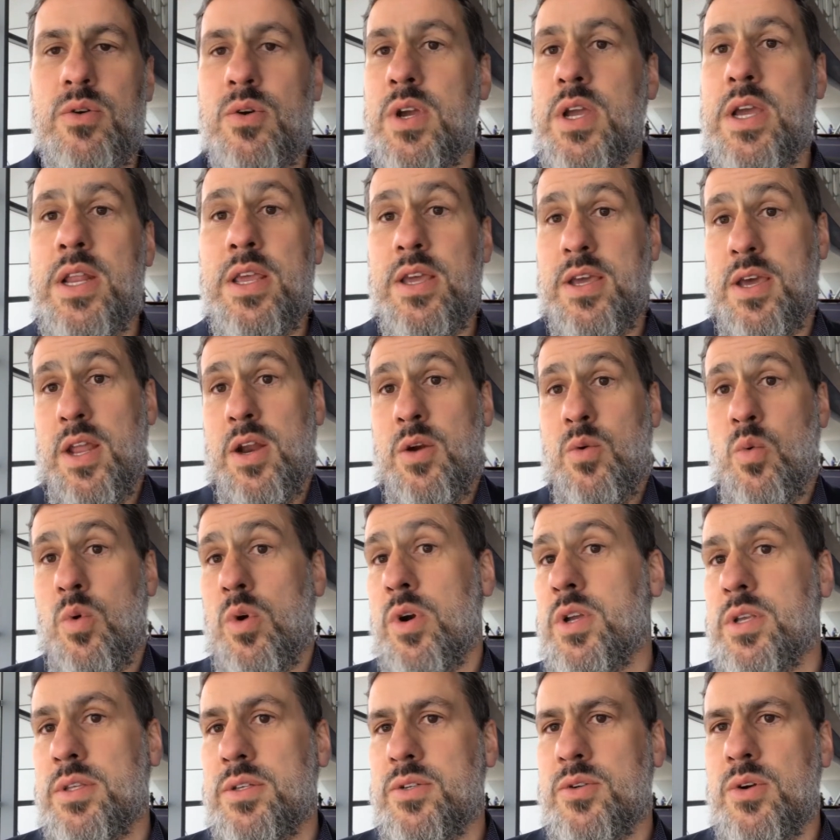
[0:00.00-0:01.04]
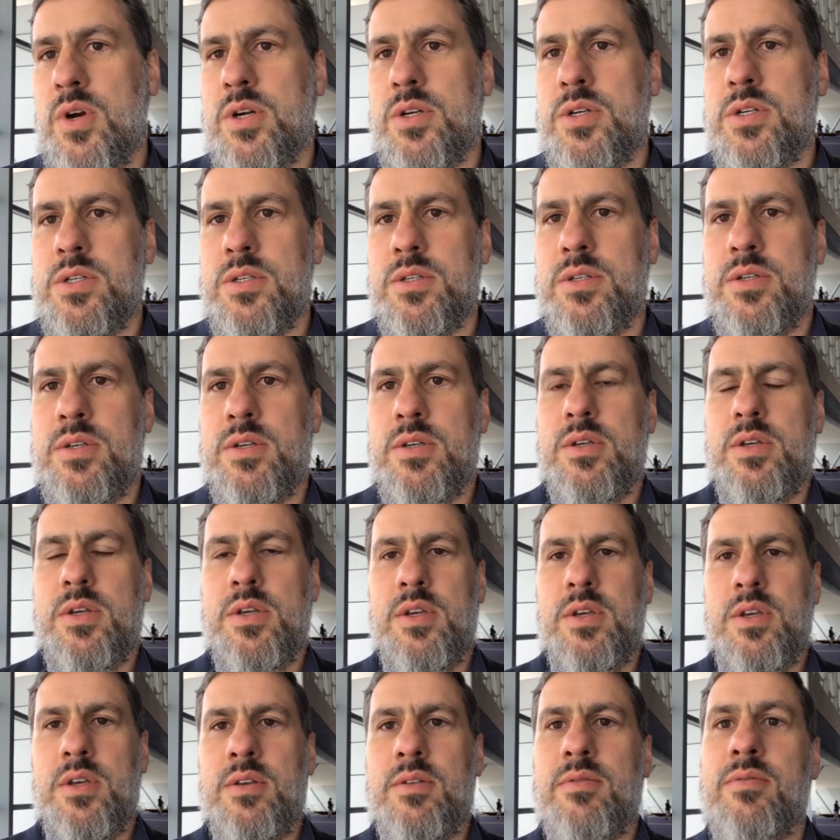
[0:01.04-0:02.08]
or any kind of work instructions
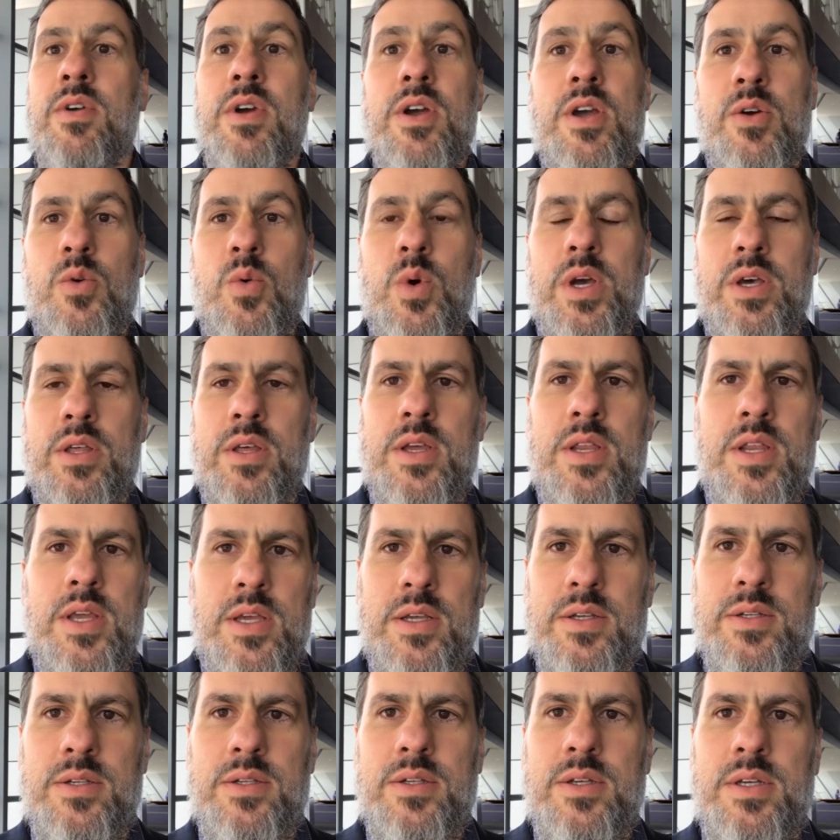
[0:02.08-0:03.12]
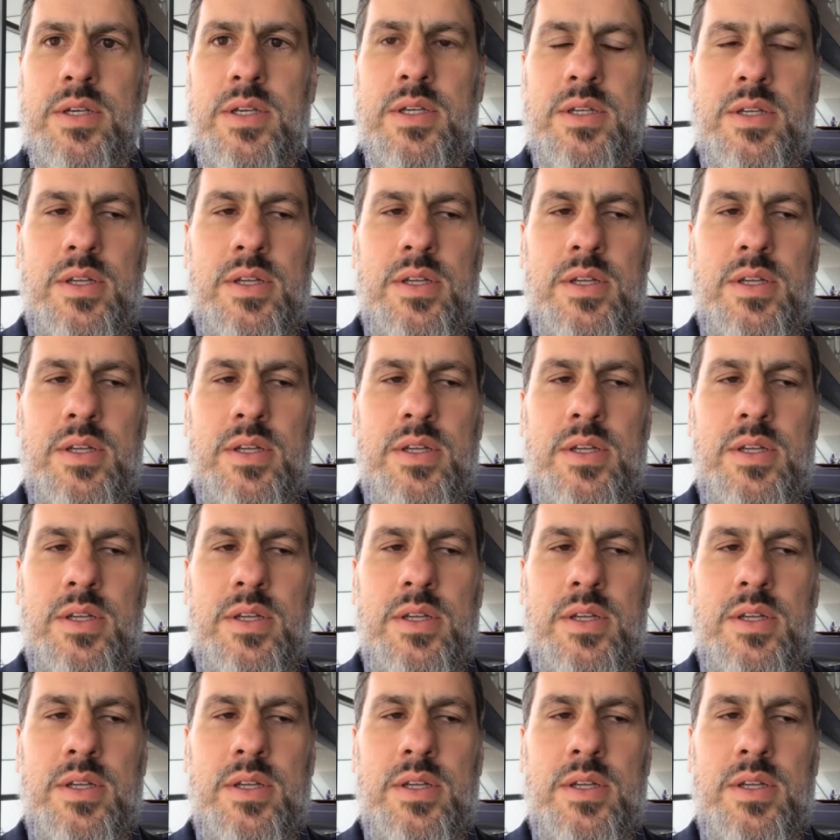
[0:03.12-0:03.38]
very quickly and easily.